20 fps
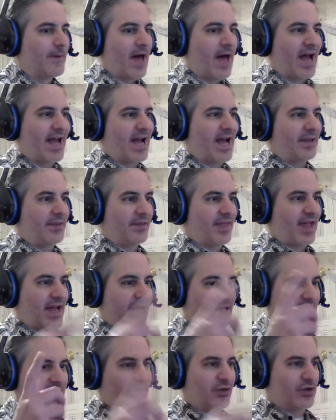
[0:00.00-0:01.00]
They had
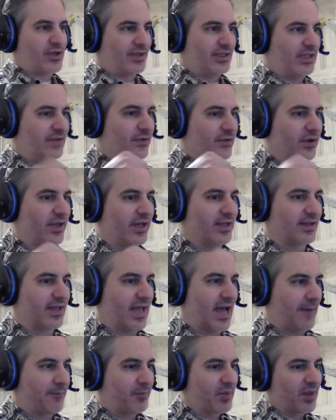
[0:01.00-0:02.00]
Evel Knievel like
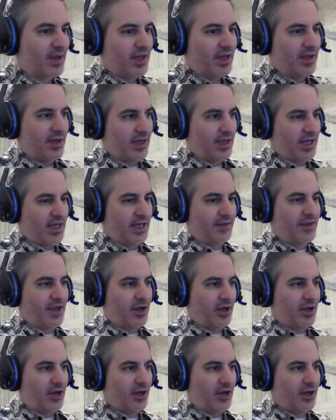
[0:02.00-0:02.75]
that. And they